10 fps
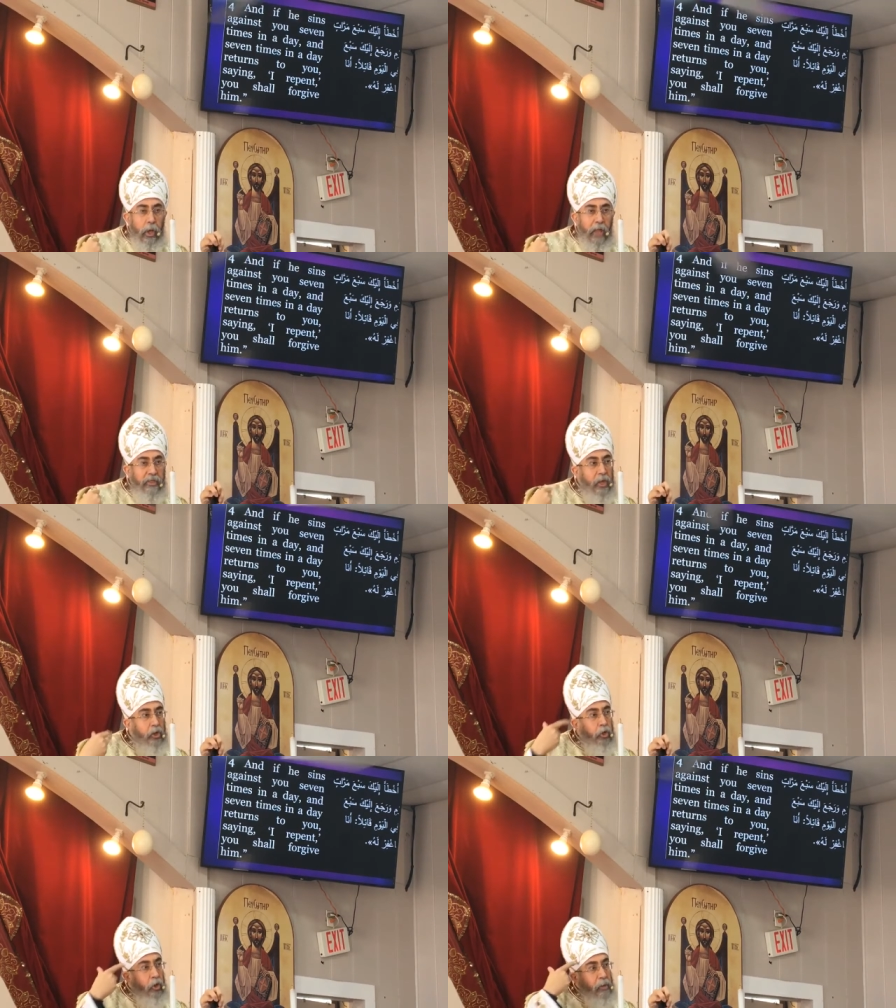and
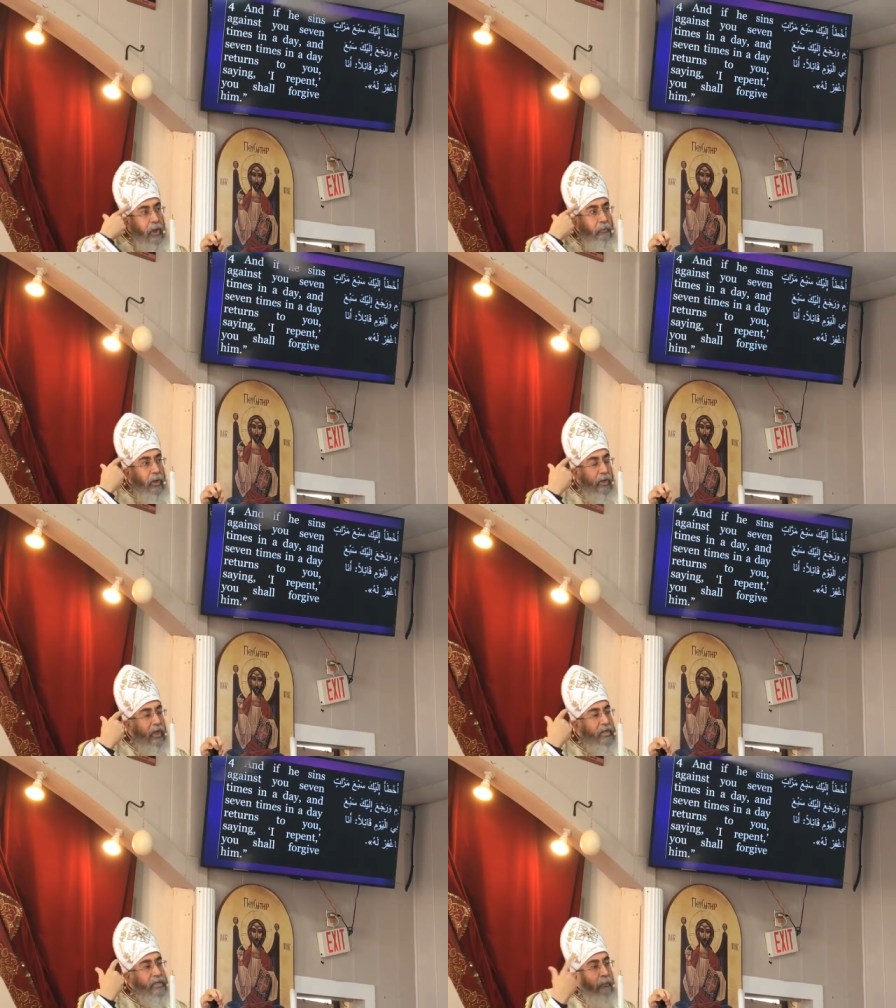then you remember
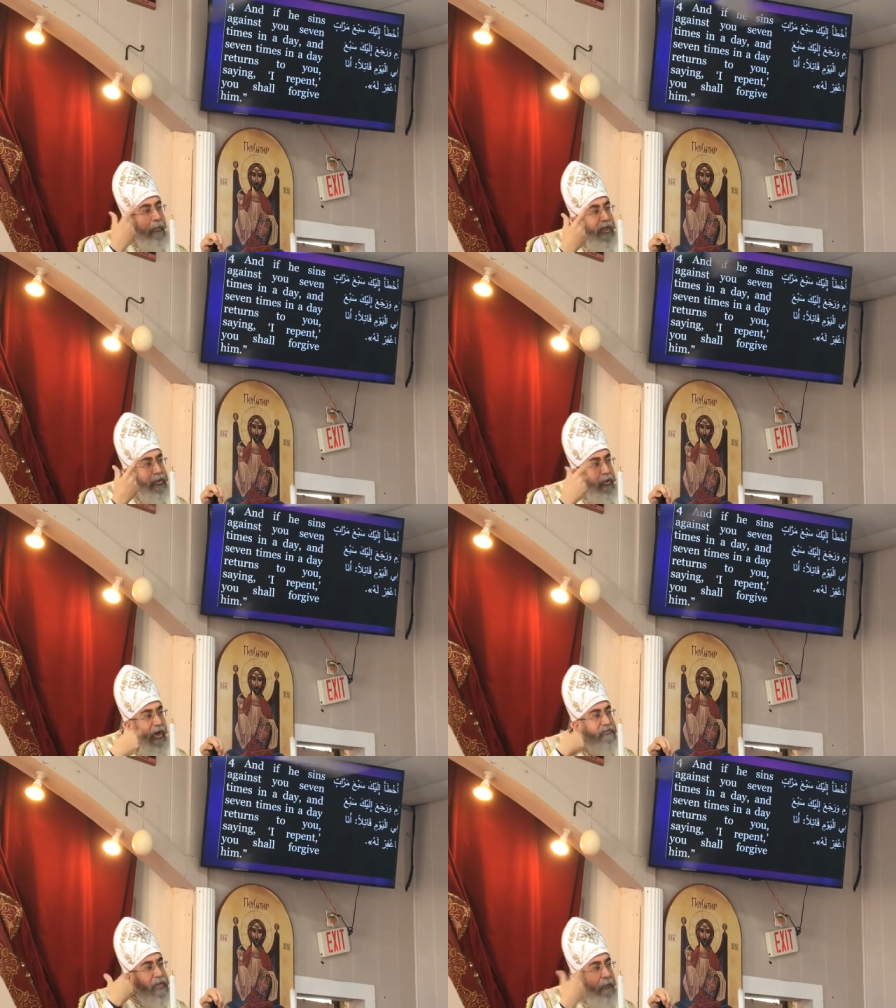that somebody,
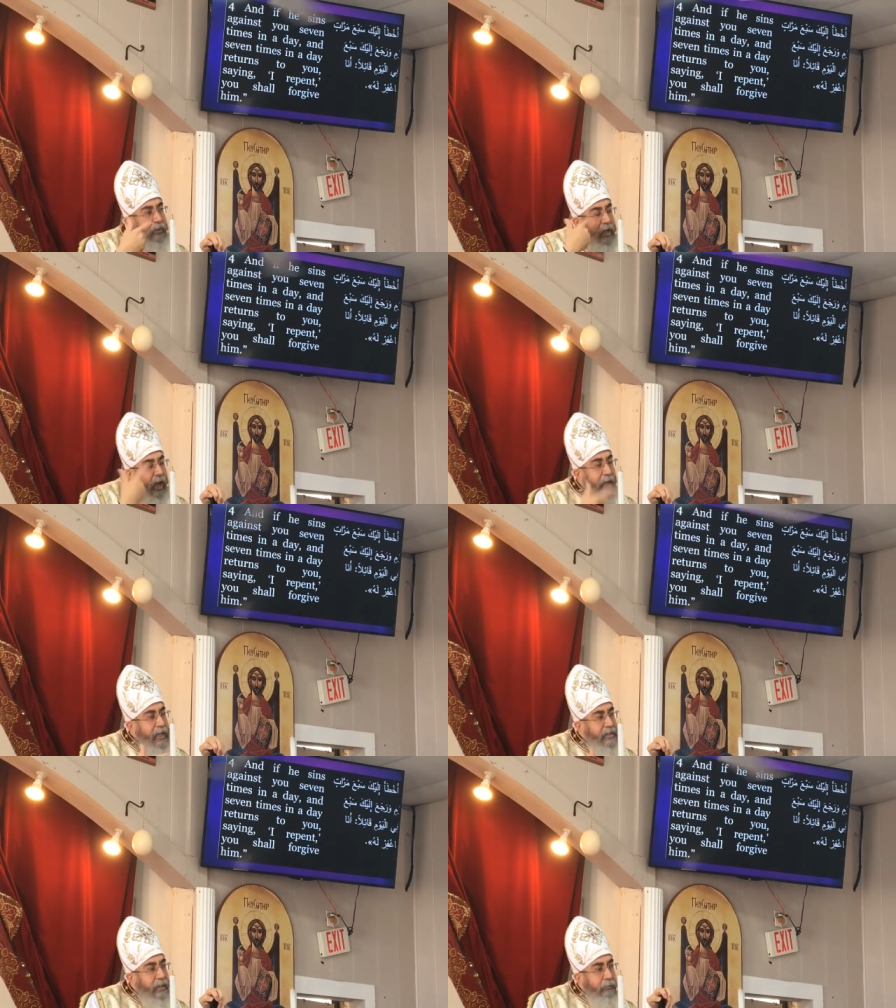you have something
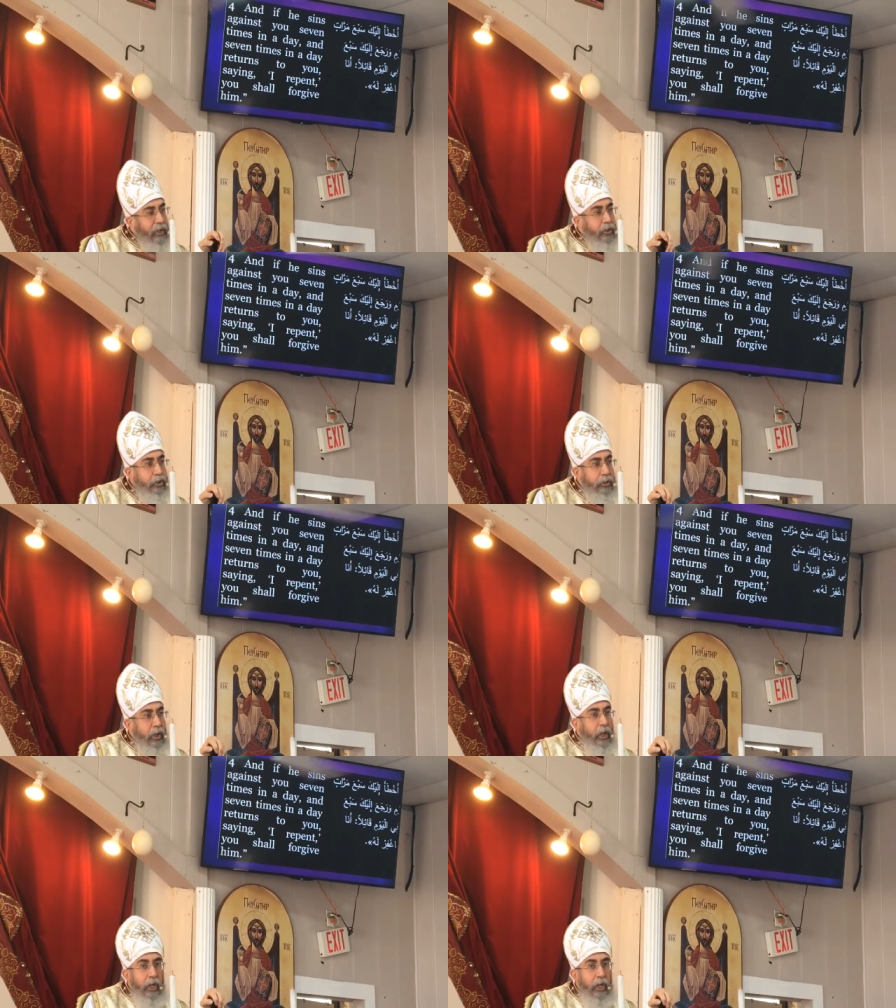against somebody,